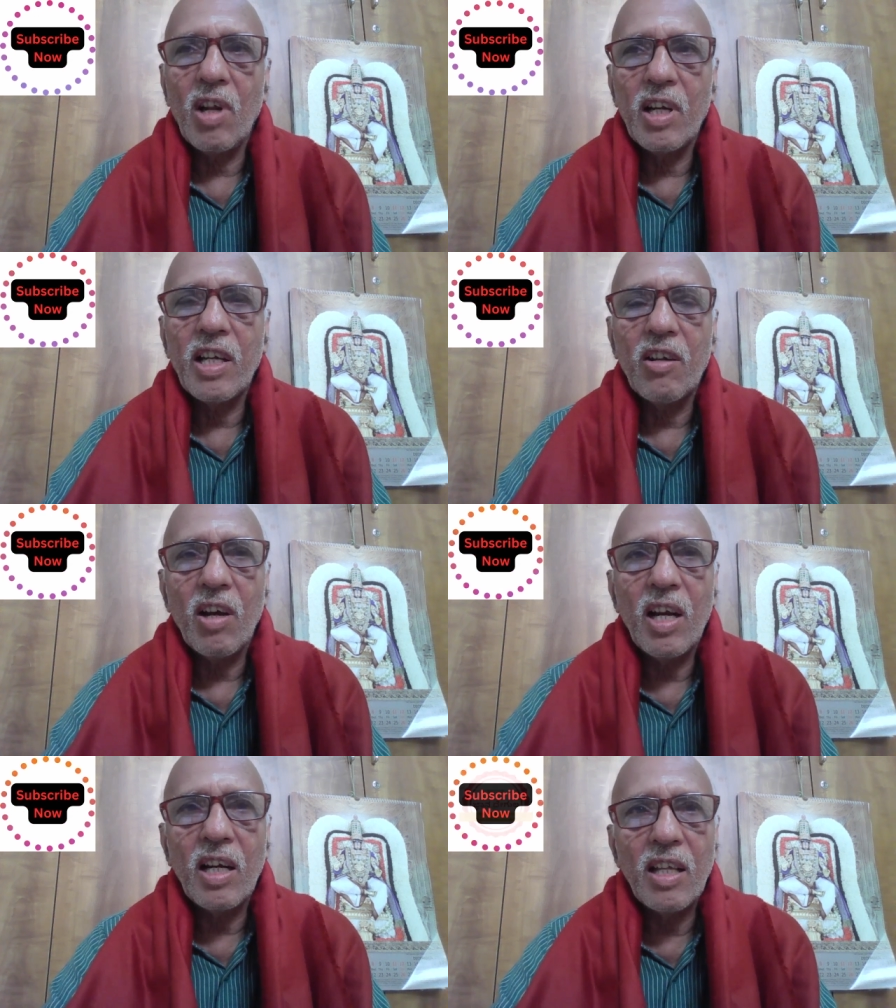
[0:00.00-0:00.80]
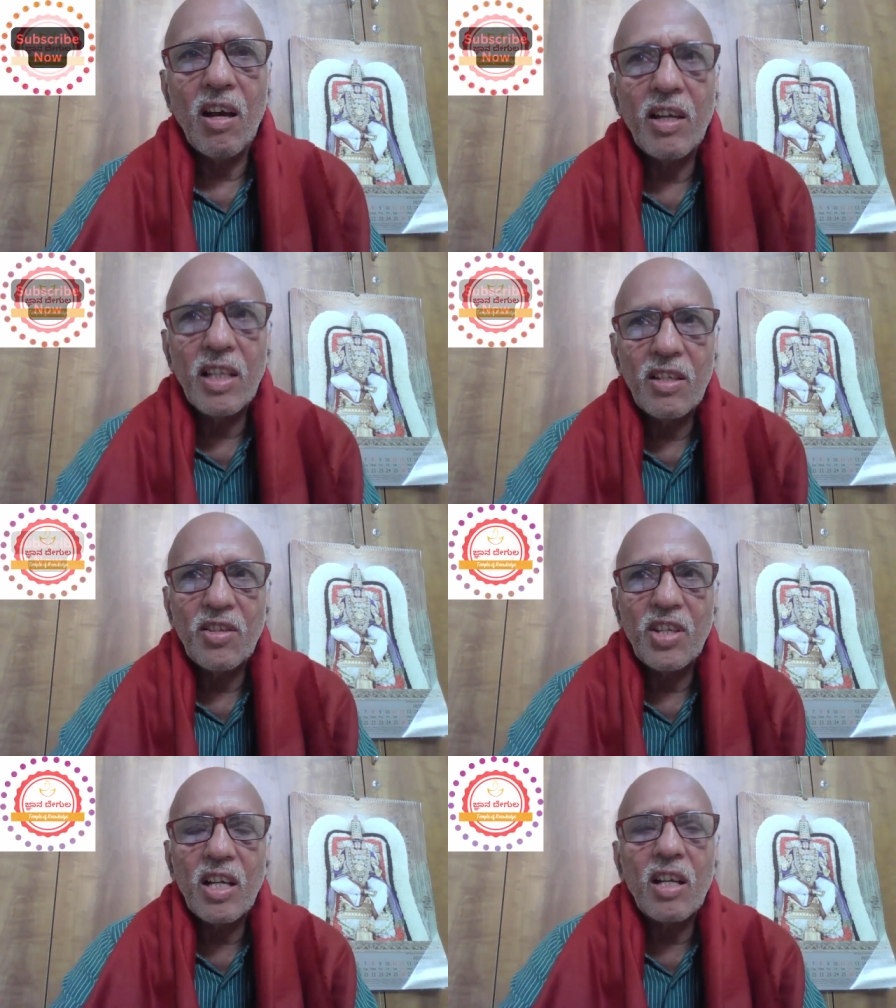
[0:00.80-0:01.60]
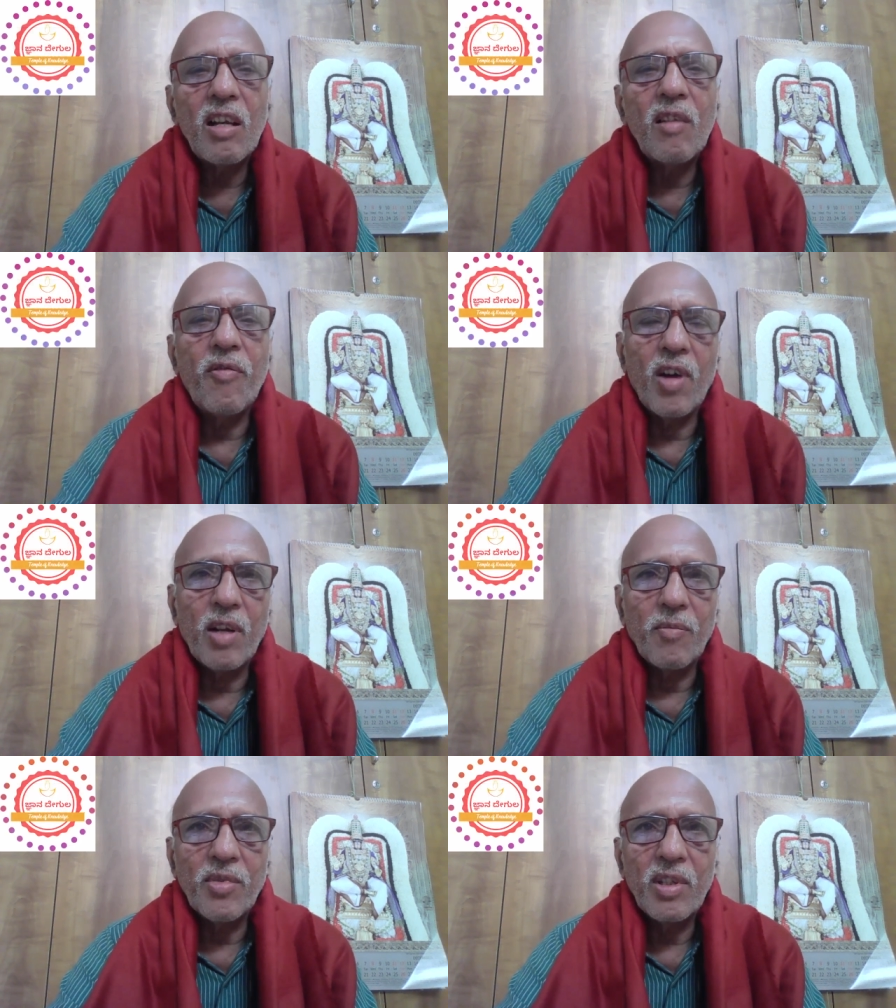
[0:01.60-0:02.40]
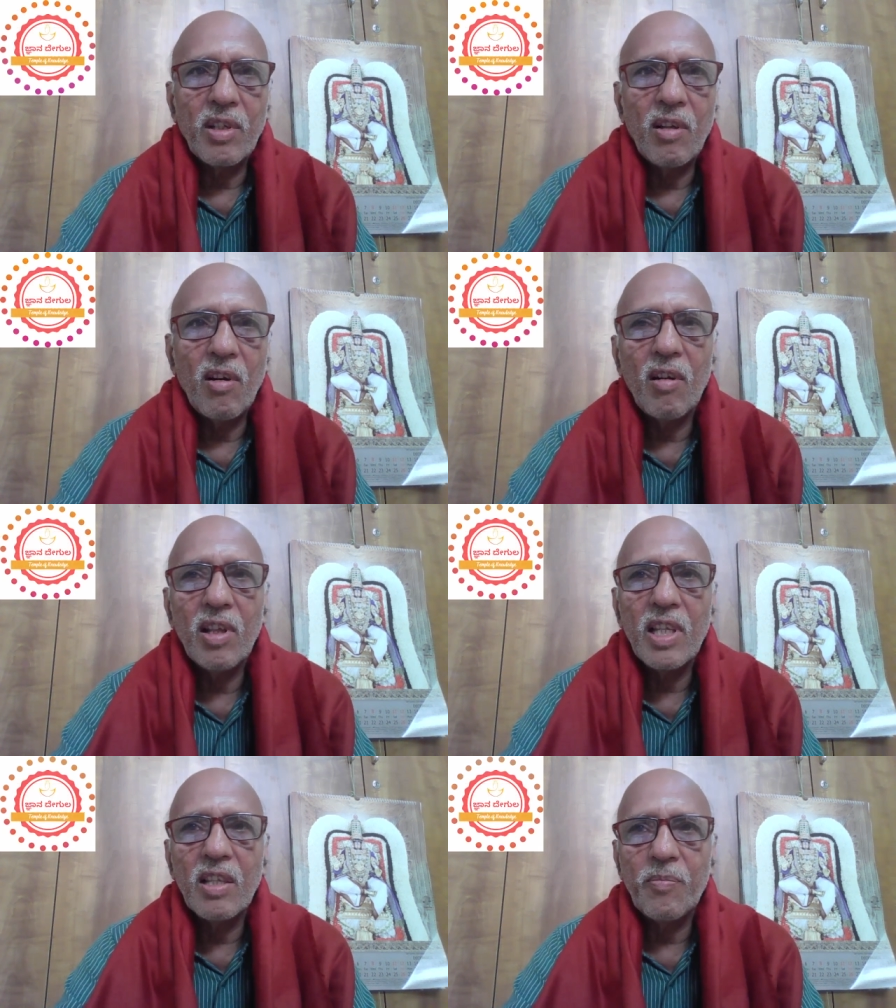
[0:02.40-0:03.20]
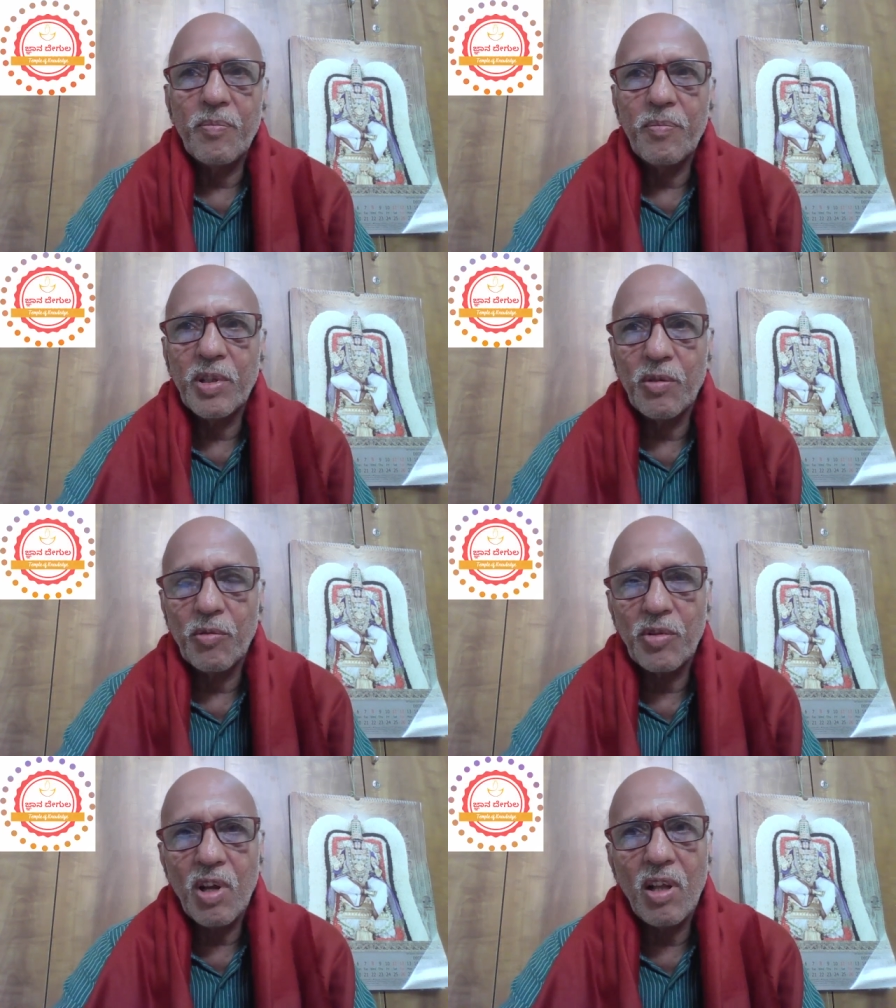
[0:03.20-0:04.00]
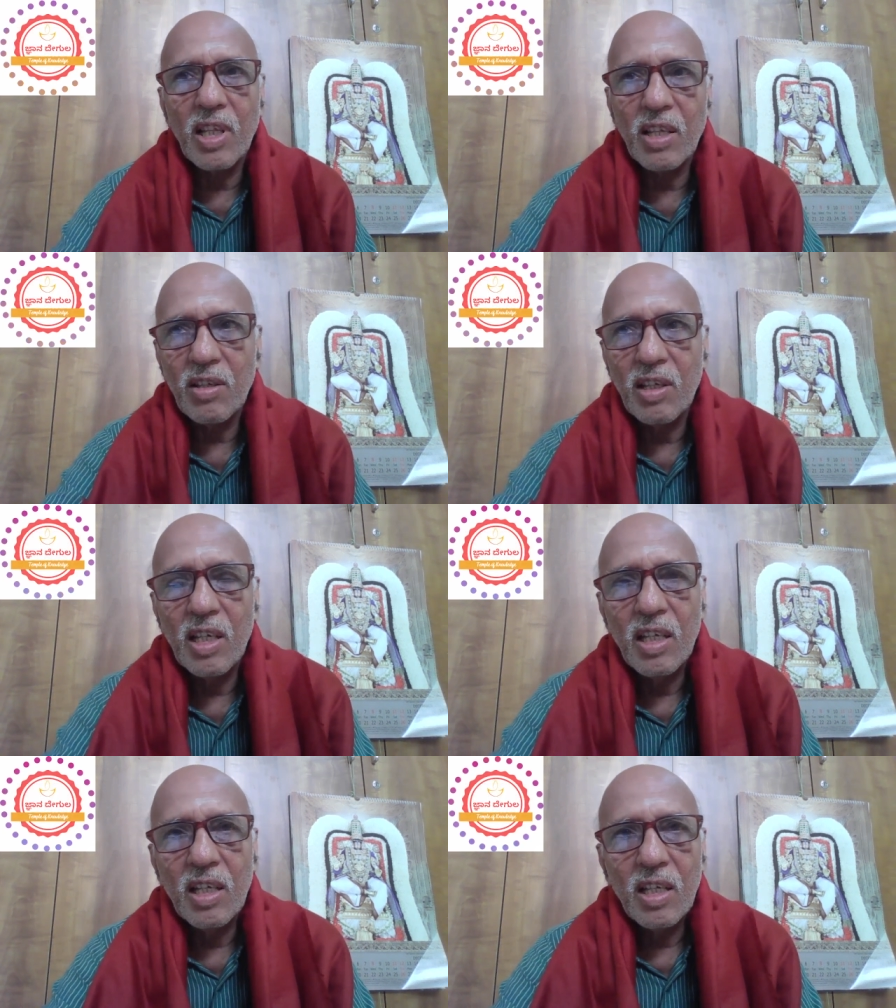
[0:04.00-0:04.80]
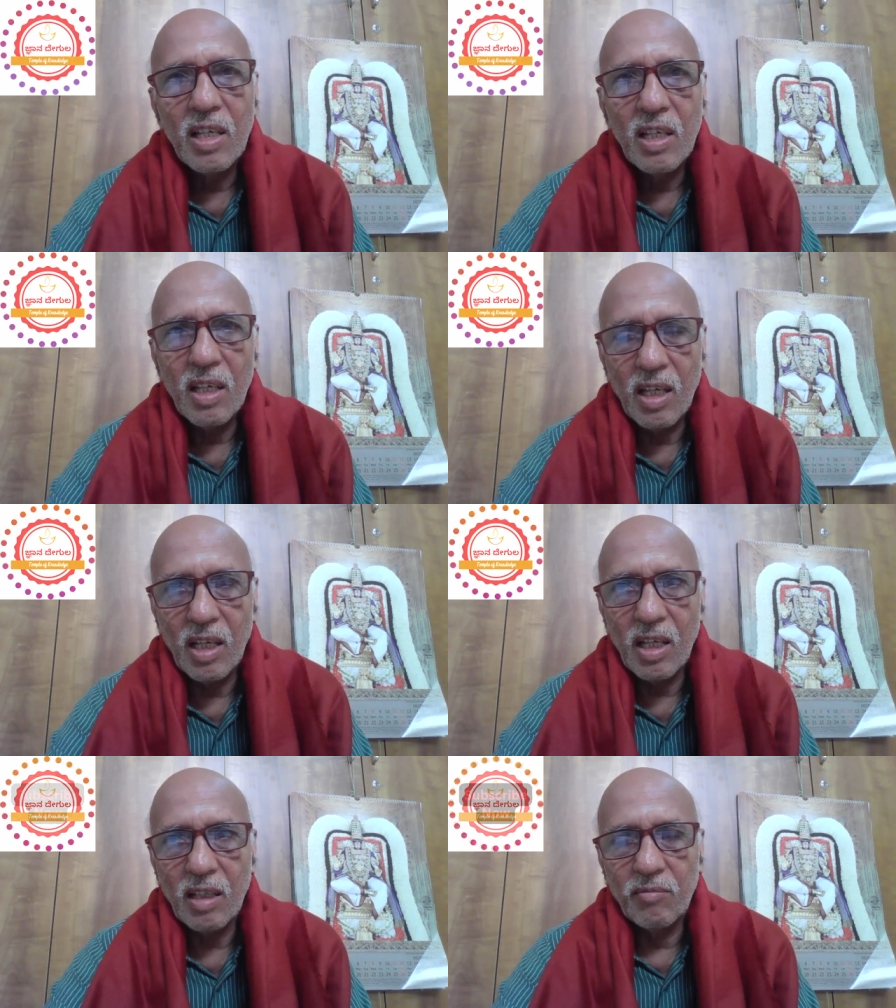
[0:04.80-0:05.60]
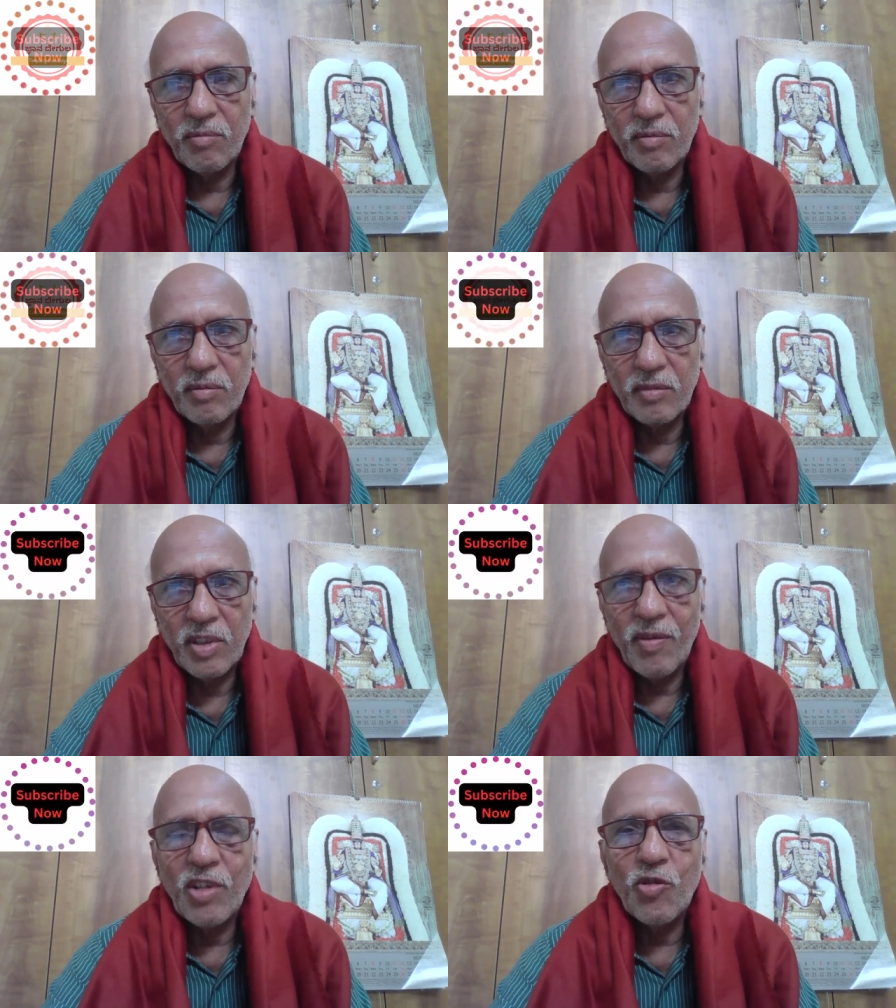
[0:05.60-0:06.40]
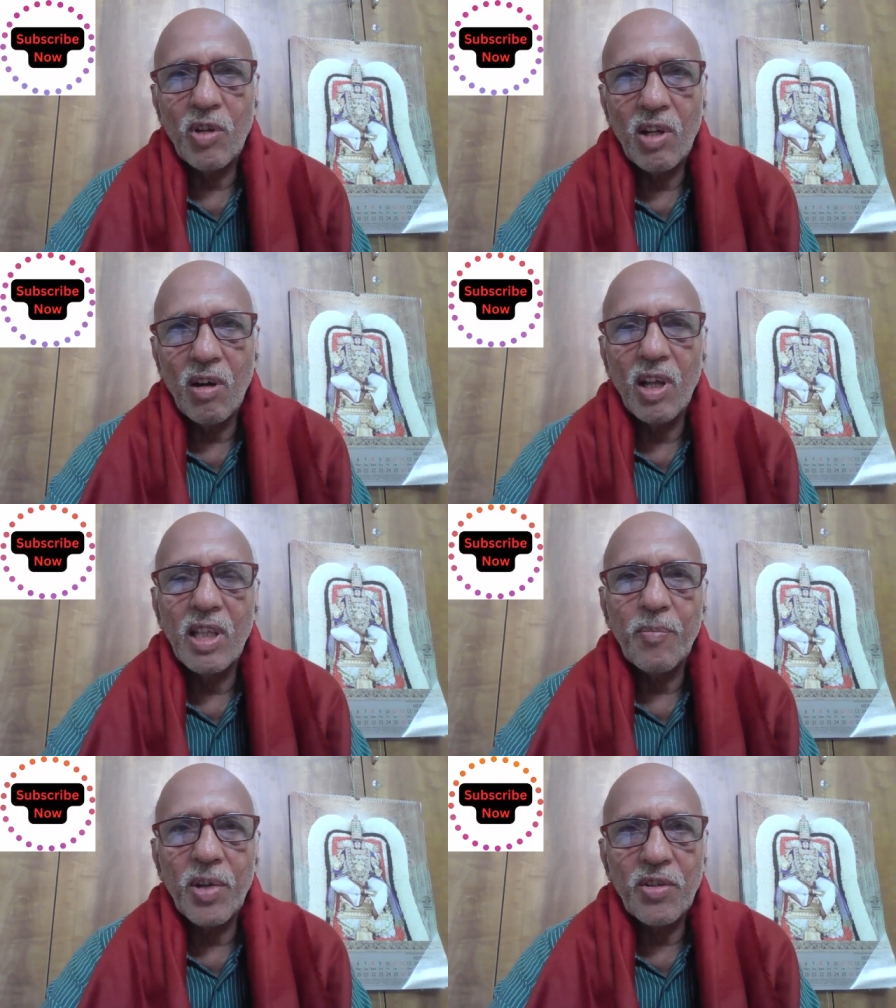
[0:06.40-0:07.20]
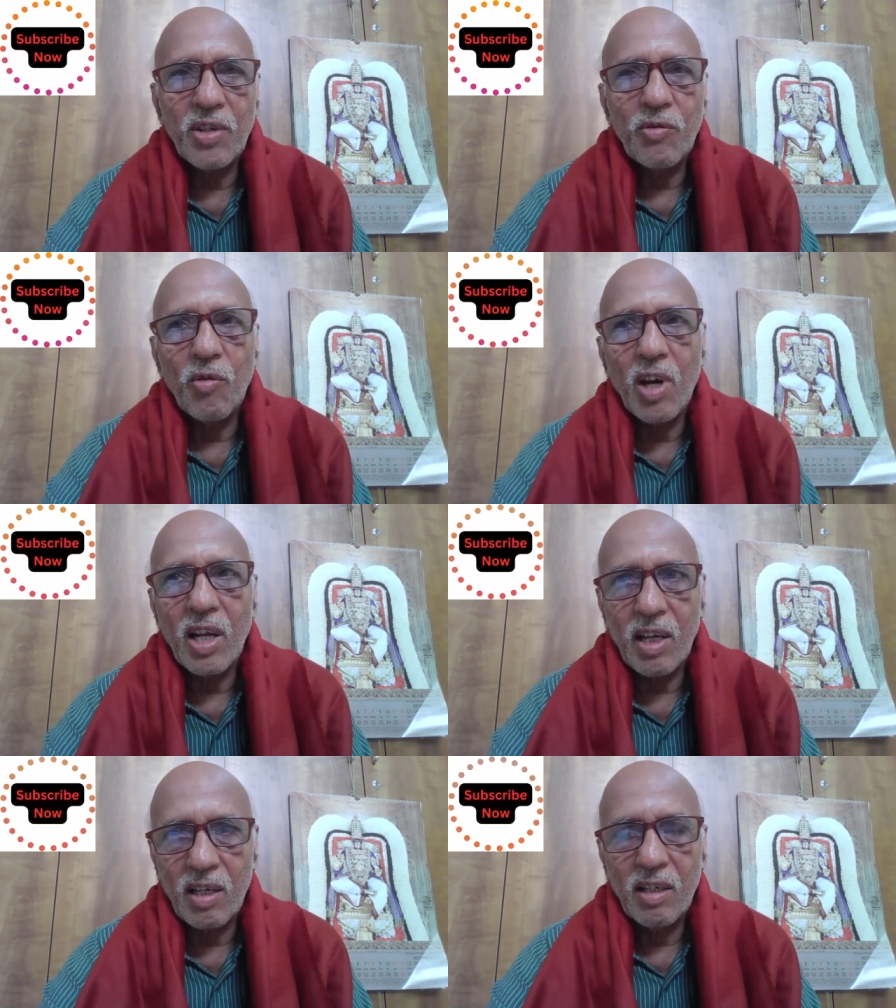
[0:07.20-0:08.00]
already gone and they are in the subtle forms. All these Pitrus, all these, um, eventually all the persons who are